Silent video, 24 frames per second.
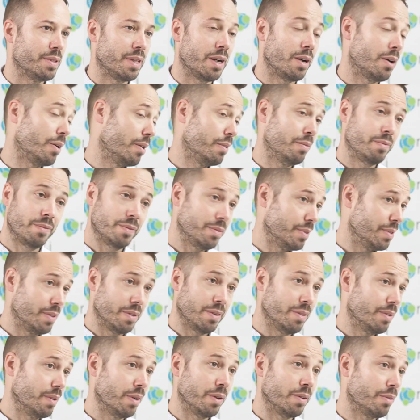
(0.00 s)
that are
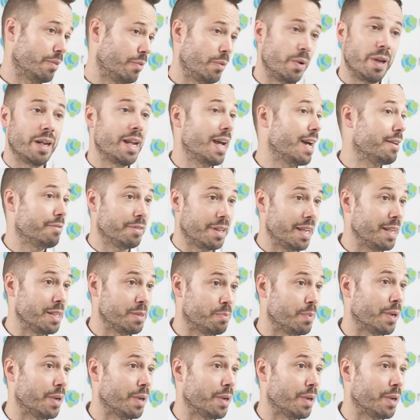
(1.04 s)
3.5 days,